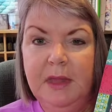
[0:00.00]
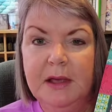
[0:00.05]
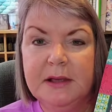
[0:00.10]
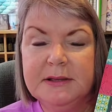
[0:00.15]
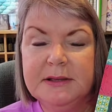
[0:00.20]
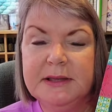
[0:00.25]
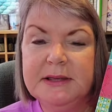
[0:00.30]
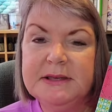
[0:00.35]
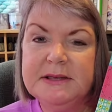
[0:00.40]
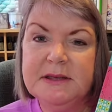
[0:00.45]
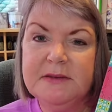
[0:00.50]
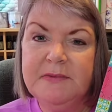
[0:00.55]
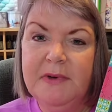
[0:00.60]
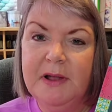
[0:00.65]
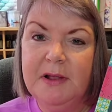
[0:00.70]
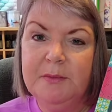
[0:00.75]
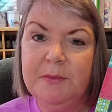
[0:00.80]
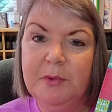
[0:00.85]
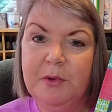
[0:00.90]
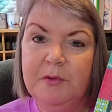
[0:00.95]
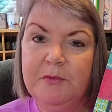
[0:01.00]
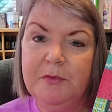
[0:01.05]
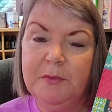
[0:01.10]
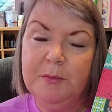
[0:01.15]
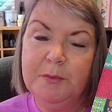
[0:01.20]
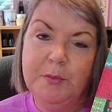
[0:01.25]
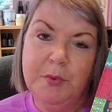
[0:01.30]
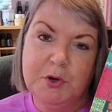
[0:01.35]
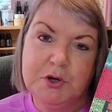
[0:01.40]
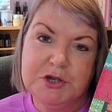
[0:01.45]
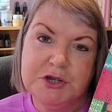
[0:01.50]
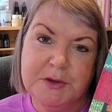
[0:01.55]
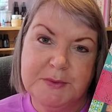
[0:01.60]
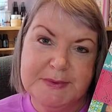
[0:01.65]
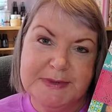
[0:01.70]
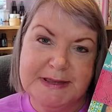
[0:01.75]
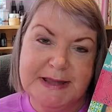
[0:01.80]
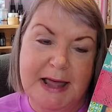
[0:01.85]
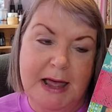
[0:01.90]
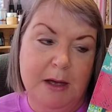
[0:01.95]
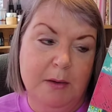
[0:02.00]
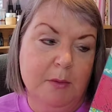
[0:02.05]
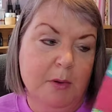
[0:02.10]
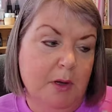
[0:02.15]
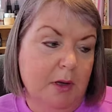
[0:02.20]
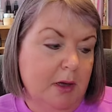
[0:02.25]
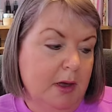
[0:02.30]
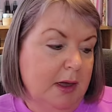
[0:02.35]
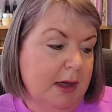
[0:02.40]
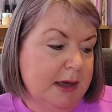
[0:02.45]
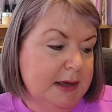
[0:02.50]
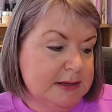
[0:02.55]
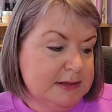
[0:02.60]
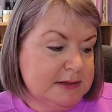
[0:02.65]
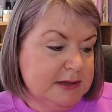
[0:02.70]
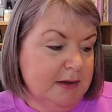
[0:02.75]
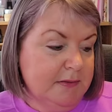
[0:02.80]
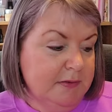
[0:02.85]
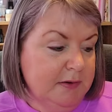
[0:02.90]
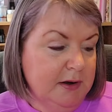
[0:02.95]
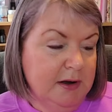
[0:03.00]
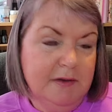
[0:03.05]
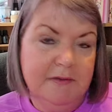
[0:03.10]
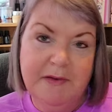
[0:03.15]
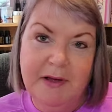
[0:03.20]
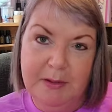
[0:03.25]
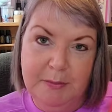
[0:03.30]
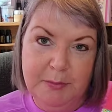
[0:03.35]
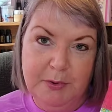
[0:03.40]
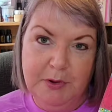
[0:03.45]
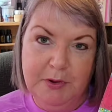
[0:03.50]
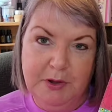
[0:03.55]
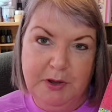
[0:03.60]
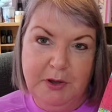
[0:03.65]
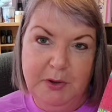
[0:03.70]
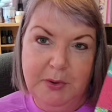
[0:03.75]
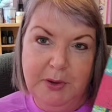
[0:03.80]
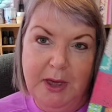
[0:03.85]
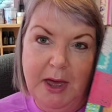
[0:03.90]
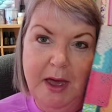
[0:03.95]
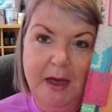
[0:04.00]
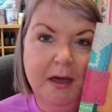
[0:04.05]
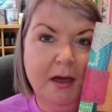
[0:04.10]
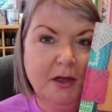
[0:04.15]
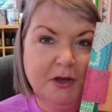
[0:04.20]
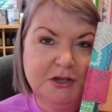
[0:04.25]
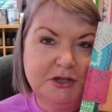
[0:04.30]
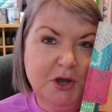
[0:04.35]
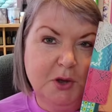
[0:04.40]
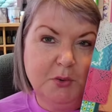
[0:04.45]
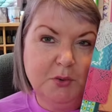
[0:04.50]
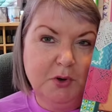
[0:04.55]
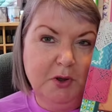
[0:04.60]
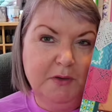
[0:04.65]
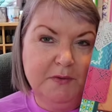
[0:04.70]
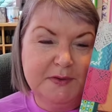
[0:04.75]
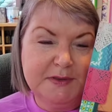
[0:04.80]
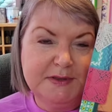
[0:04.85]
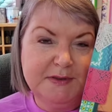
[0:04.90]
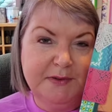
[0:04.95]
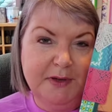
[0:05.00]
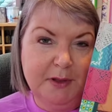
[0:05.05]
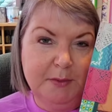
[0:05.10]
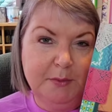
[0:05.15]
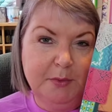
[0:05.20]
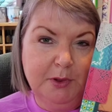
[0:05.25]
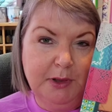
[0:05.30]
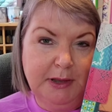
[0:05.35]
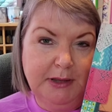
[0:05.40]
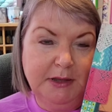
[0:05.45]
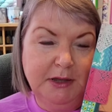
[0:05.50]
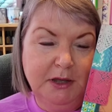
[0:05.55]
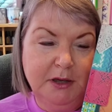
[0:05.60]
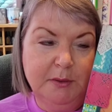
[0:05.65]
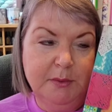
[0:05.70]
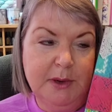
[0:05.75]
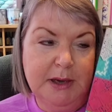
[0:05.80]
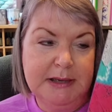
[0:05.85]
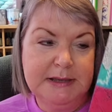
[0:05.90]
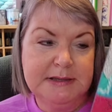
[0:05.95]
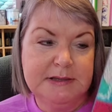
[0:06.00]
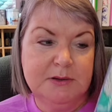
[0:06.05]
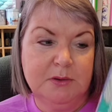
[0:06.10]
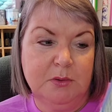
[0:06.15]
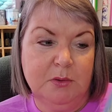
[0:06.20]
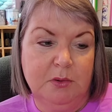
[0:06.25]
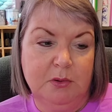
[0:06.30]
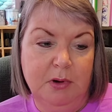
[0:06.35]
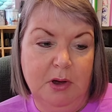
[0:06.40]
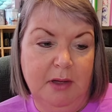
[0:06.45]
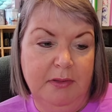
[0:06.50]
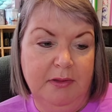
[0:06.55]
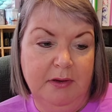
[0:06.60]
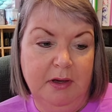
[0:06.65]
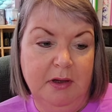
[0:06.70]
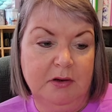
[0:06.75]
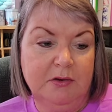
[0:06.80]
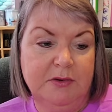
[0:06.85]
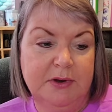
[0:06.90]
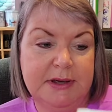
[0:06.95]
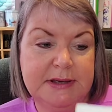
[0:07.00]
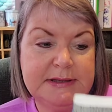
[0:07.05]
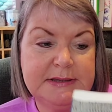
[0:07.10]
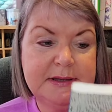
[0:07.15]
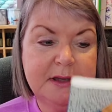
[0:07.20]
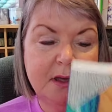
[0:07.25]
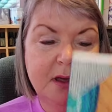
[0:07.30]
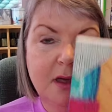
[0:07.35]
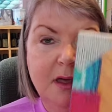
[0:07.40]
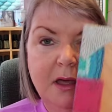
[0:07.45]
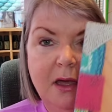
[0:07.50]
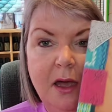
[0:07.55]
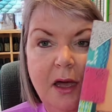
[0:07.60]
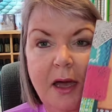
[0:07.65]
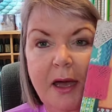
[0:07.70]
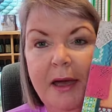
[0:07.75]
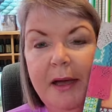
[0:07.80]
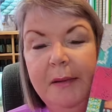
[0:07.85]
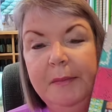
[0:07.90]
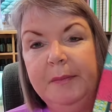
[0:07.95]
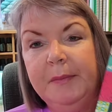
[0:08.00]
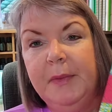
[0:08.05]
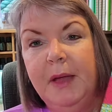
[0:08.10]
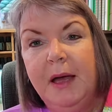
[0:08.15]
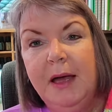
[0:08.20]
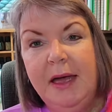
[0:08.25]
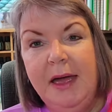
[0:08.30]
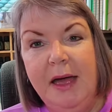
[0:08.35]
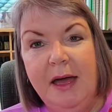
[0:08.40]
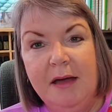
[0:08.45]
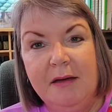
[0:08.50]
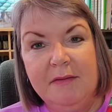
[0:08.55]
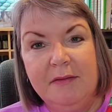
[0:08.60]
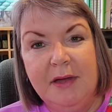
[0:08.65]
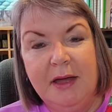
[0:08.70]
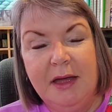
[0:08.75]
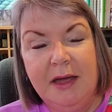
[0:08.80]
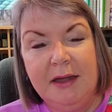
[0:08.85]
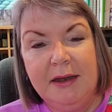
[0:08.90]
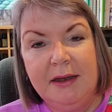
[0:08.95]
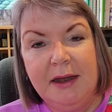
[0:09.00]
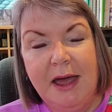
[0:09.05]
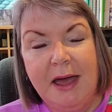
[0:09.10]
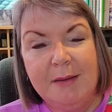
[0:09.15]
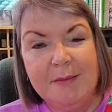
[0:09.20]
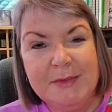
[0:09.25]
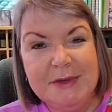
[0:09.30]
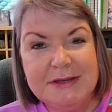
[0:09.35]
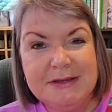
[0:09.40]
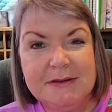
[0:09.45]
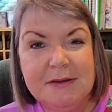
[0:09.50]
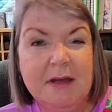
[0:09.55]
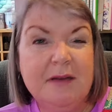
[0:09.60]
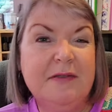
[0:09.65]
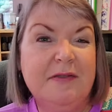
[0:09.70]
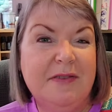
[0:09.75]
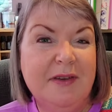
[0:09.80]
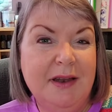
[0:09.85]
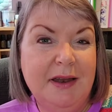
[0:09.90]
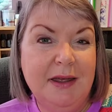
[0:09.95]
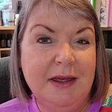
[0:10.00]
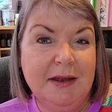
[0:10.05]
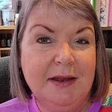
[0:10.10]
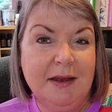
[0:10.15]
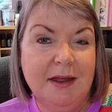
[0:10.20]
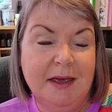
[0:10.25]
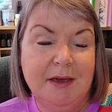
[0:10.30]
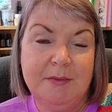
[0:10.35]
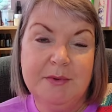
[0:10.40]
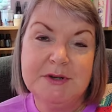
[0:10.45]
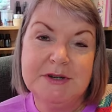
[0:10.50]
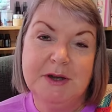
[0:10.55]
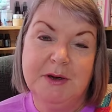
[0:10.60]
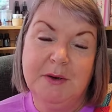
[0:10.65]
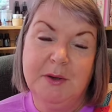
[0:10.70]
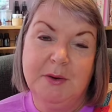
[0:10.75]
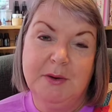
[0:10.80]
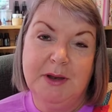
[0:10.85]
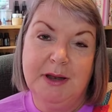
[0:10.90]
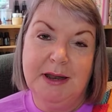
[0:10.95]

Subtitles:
So this is available from bookshops now. It's definitely available in the UK. I don't know if it's available in the US or other countries. I have an Amazon affiliate link, which I'm going to